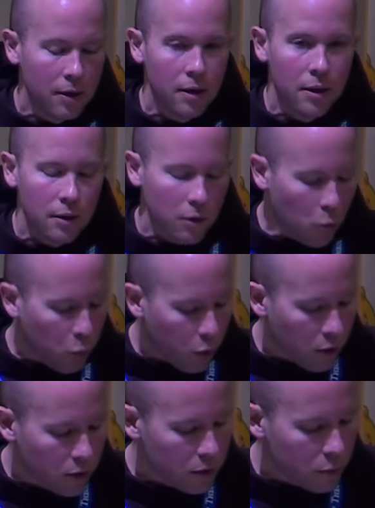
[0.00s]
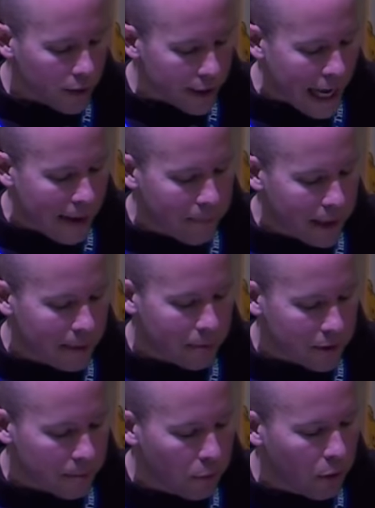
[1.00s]
the world will not be able to
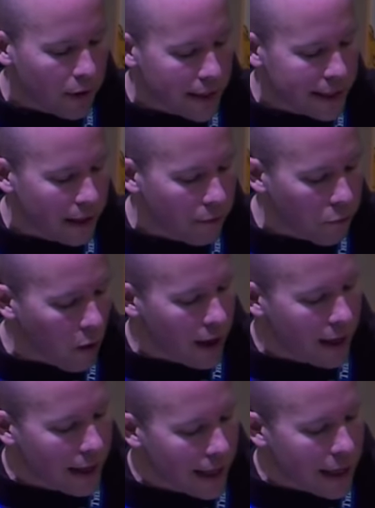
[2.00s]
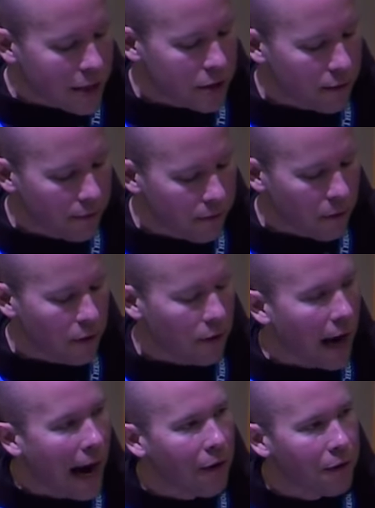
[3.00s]
pull itself one inch further
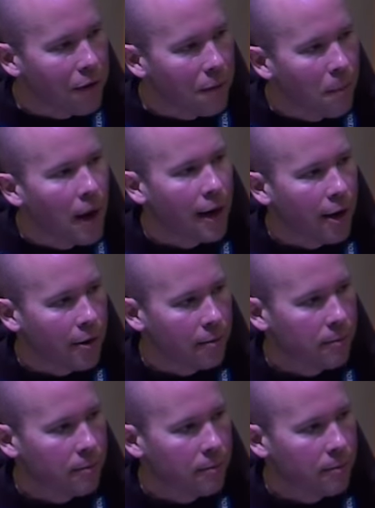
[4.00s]
out of the mire."